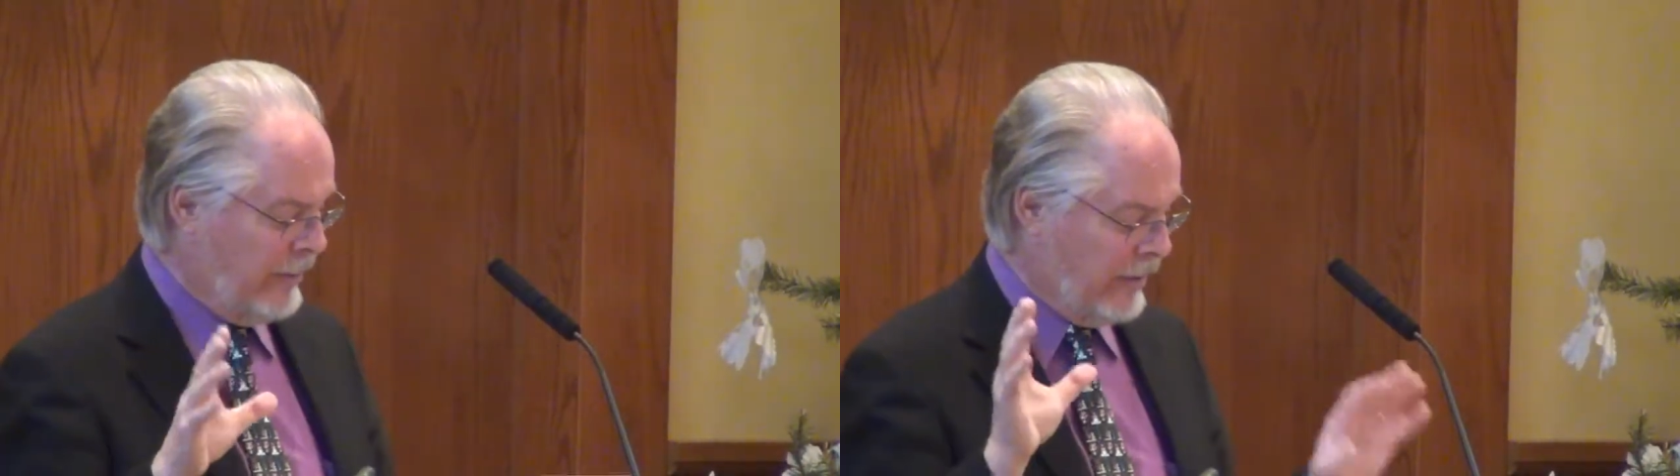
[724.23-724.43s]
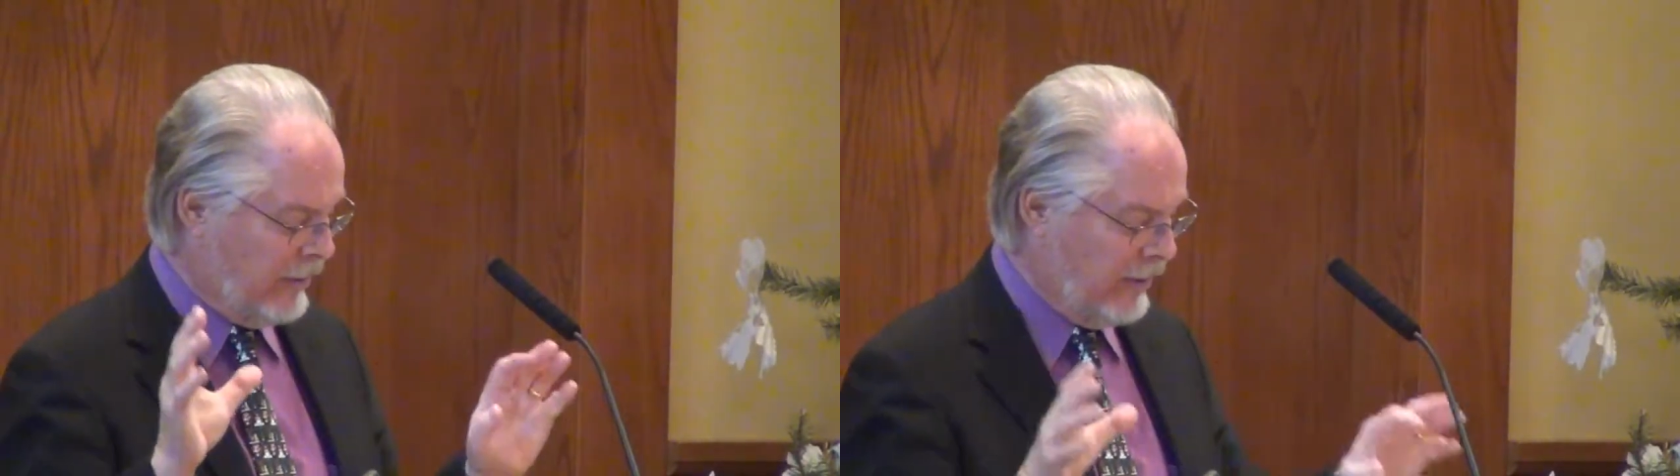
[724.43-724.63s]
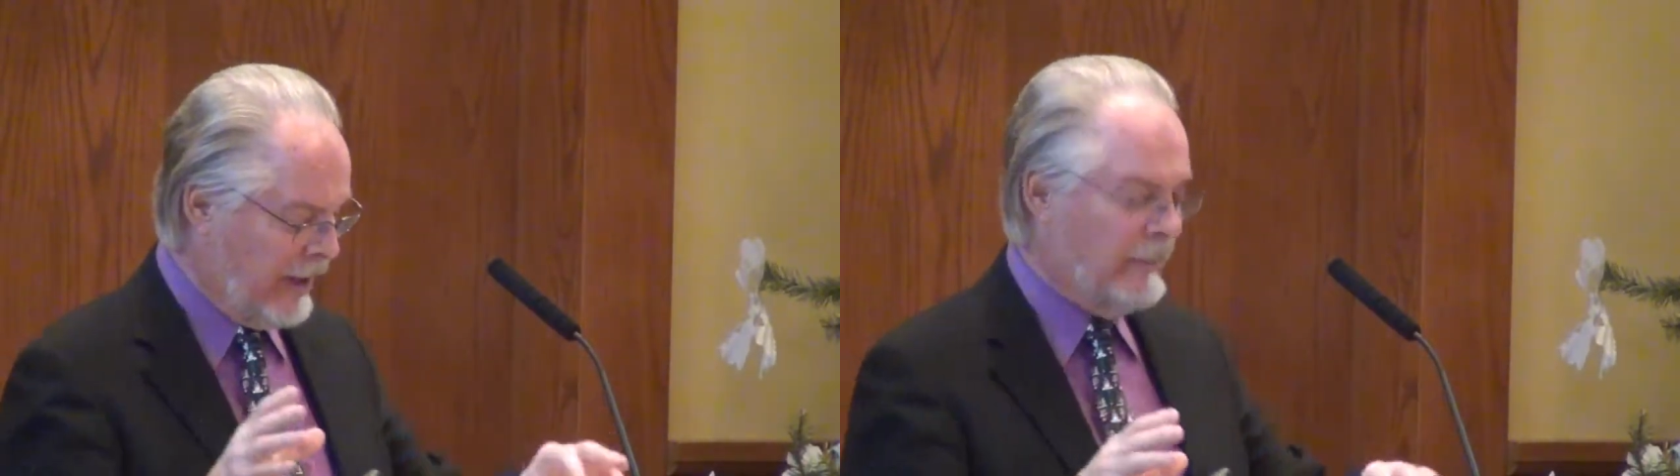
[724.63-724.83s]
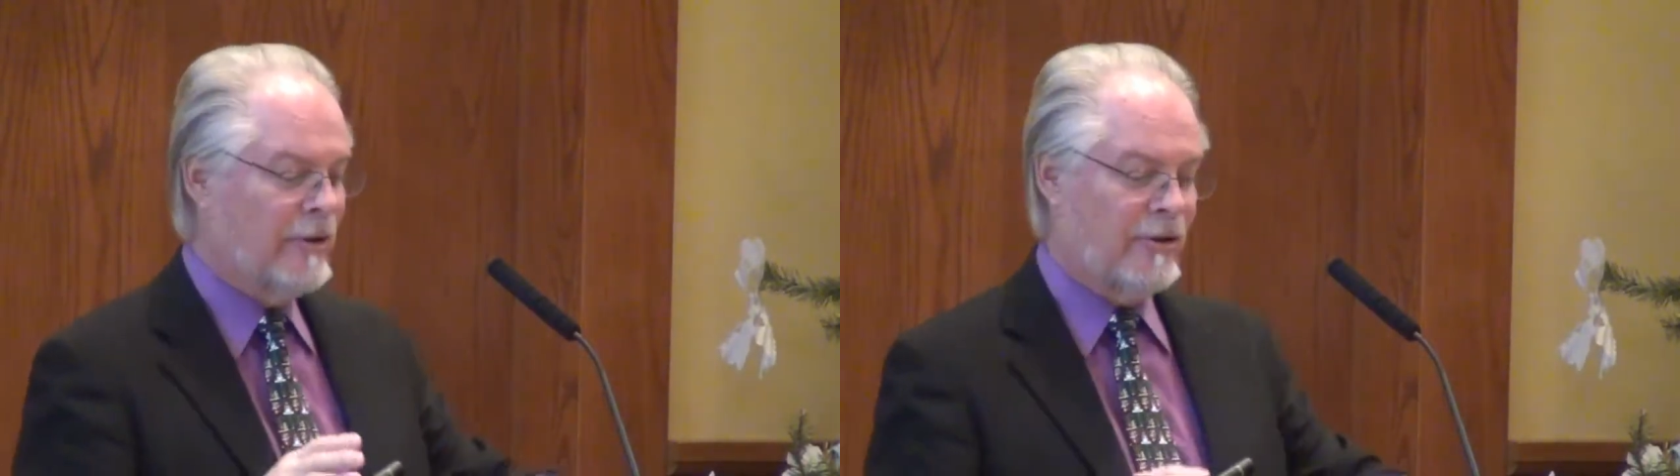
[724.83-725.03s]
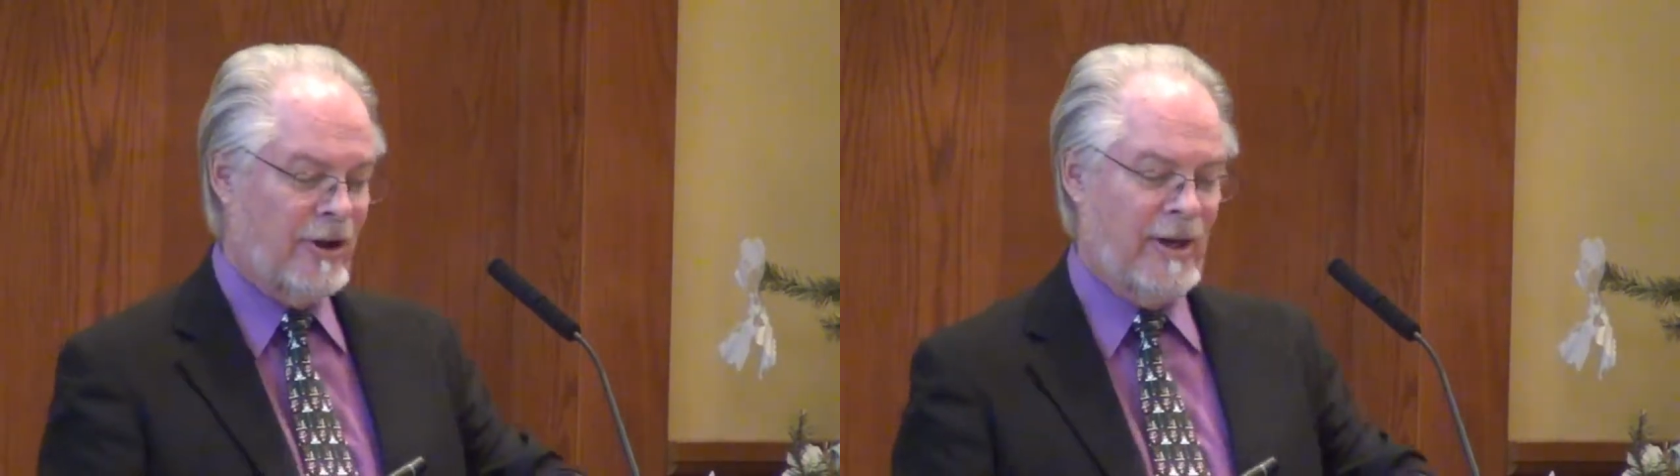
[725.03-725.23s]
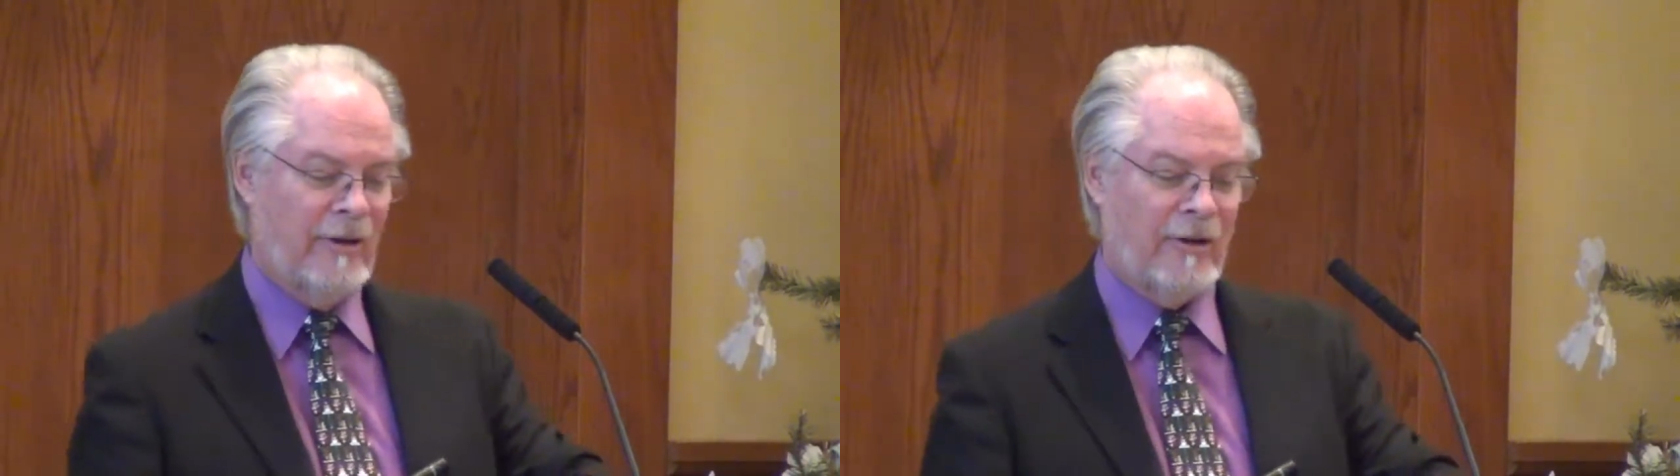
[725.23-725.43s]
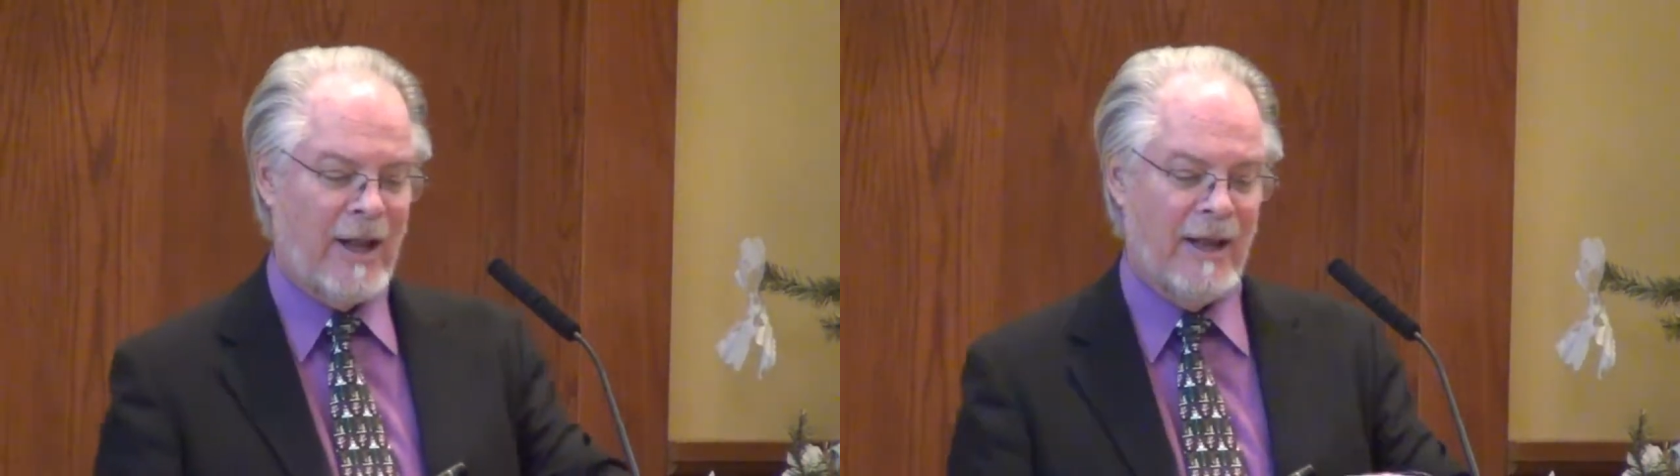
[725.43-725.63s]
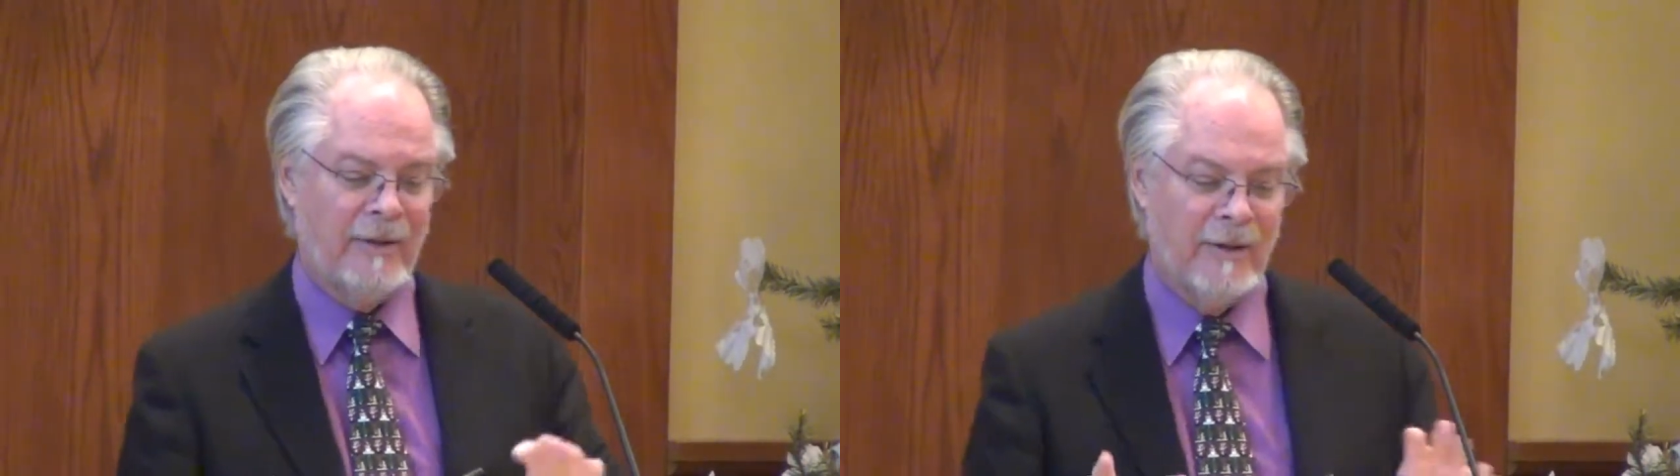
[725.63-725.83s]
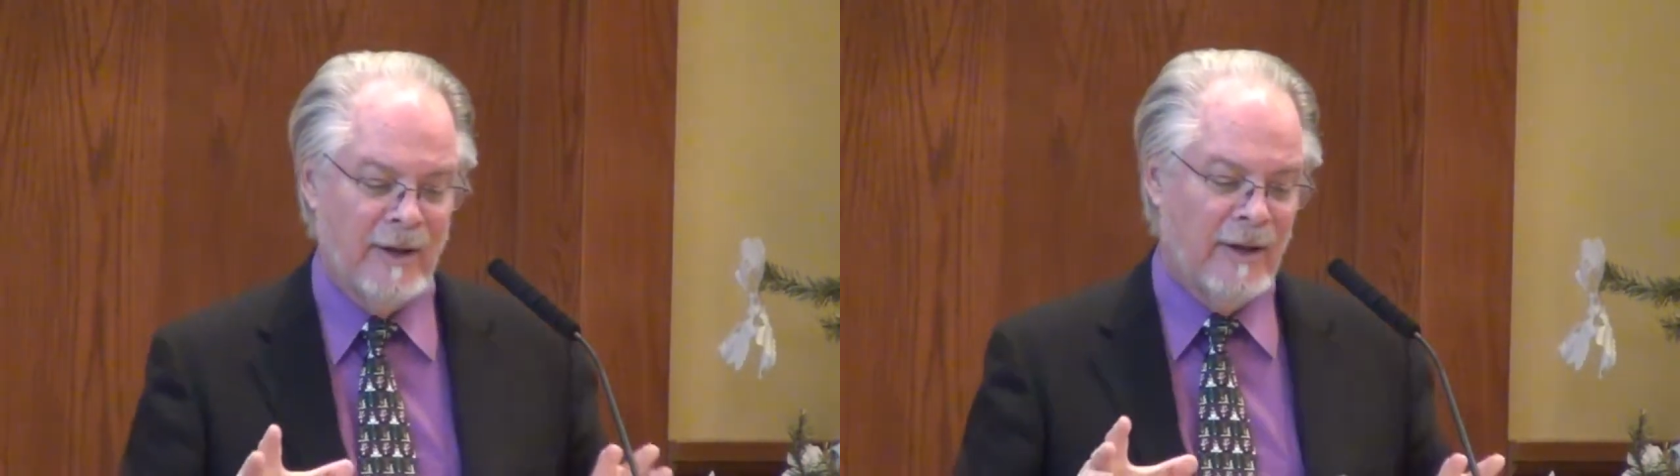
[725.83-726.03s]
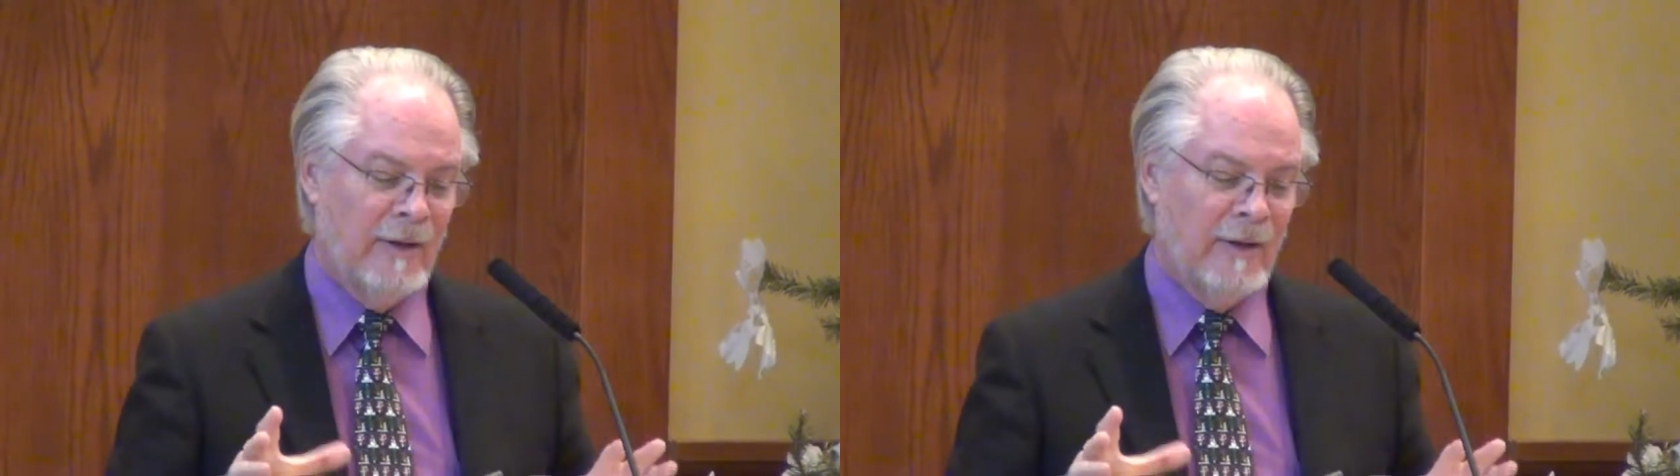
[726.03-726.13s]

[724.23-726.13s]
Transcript: about climate change, and